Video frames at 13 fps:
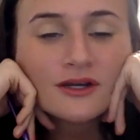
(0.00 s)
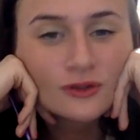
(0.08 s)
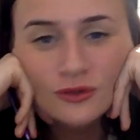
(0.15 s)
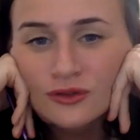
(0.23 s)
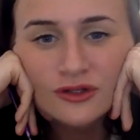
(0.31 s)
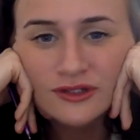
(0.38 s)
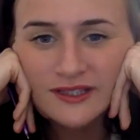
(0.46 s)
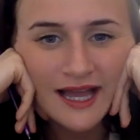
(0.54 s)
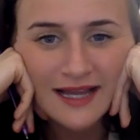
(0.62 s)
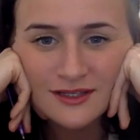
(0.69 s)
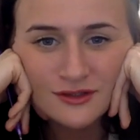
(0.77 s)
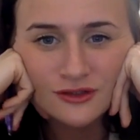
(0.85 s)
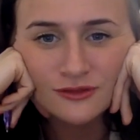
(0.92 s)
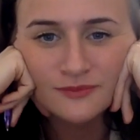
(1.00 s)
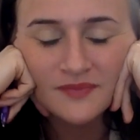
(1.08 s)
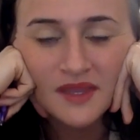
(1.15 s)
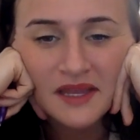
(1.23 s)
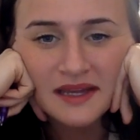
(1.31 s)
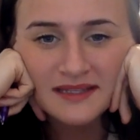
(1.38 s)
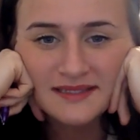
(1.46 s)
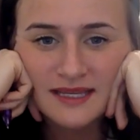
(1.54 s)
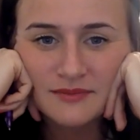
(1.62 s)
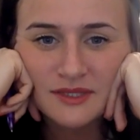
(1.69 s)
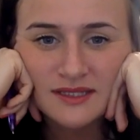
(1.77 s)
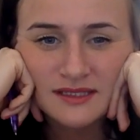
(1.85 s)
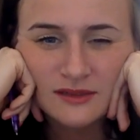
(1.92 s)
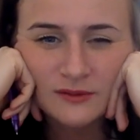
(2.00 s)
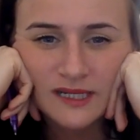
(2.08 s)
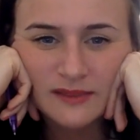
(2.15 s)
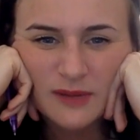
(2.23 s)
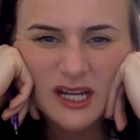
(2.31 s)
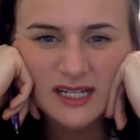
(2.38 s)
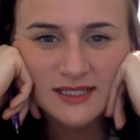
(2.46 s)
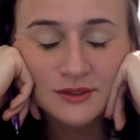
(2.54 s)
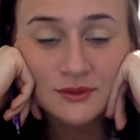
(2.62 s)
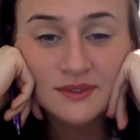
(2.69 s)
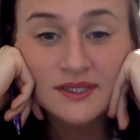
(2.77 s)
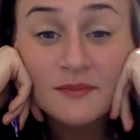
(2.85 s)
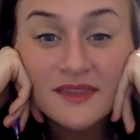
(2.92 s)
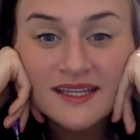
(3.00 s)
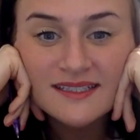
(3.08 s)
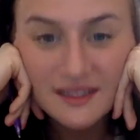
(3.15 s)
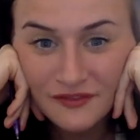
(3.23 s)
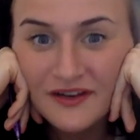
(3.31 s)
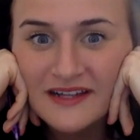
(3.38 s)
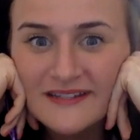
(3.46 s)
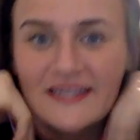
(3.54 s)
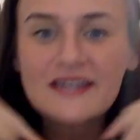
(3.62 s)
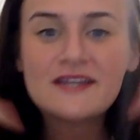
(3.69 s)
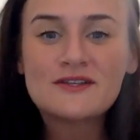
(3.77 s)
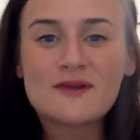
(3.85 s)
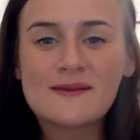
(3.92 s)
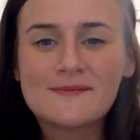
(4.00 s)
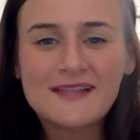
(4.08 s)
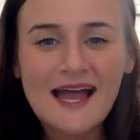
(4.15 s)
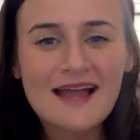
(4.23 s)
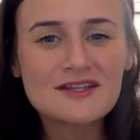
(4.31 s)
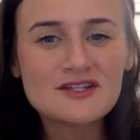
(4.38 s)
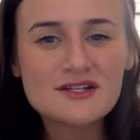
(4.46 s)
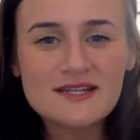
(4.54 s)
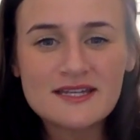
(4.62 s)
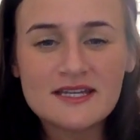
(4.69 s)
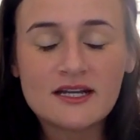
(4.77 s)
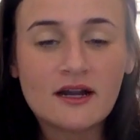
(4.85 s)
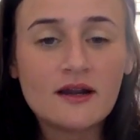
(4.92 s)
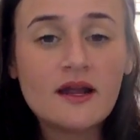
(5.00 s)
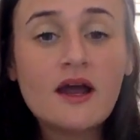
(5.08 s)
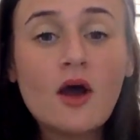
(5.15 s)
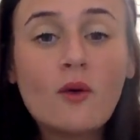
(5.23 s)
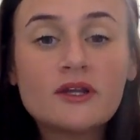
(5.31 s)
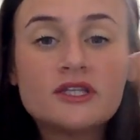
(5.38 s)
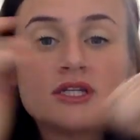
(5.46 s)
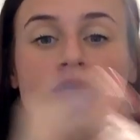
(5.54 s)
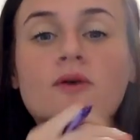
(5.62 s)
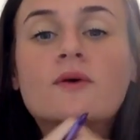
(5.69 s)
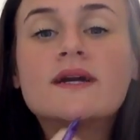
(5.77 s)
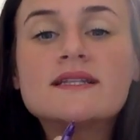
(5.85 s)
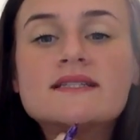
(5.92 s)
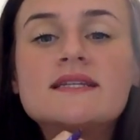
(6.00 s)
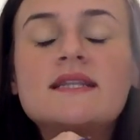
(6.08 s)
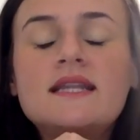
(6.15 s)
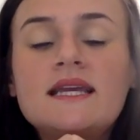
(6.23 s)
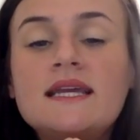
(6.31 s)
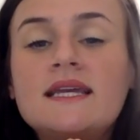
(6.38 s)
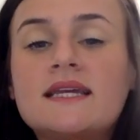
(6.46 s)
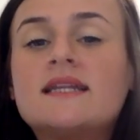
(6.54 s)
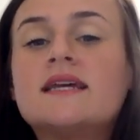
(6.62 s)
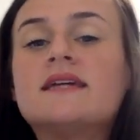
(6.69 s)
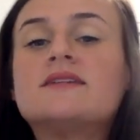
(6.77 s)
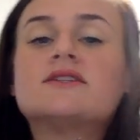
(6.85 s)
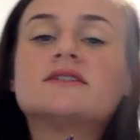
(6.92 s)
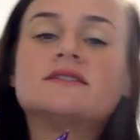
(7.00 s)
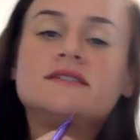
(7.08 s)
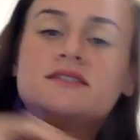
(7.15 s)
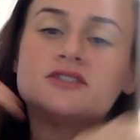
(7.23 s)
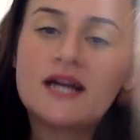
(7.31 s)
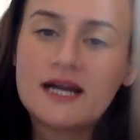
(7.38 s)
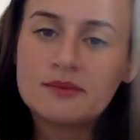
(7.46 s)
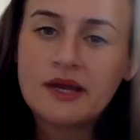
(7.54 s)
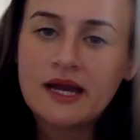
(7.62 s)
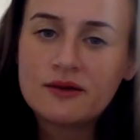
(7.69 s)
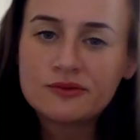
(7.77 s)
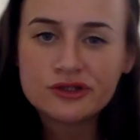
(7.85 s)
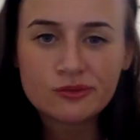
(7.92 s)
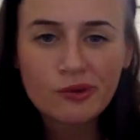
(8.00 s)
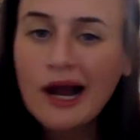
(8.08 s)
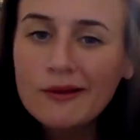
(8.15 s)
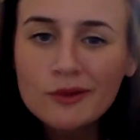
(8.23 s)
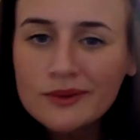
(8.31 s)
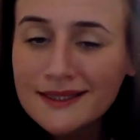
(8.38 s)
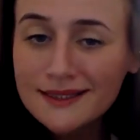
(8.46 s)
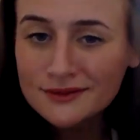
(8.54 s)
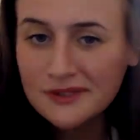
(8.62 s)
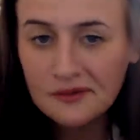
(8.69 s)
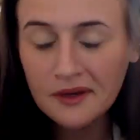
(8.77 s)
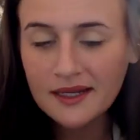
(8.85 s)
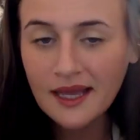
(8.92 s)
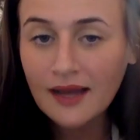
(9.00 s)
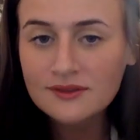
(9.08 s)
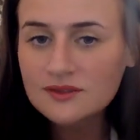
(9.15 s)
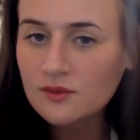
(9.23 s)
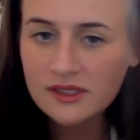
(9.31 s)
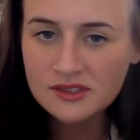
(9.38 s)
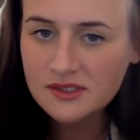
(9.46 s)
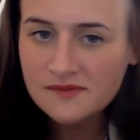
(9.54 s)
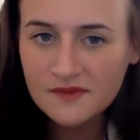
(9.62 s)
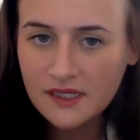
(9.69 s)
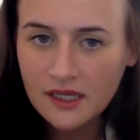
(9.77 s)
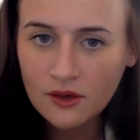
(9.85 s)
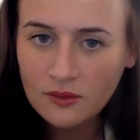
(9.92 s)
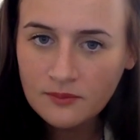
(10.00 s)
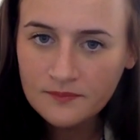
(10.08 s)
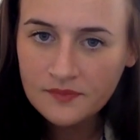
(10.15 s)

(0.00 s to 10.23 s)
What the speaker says: Google Classroom assignments. You might want to do something different. So I'm glad you're here. What you're going to need is you're going to need your iPad, which you're probably using right now to watch this video.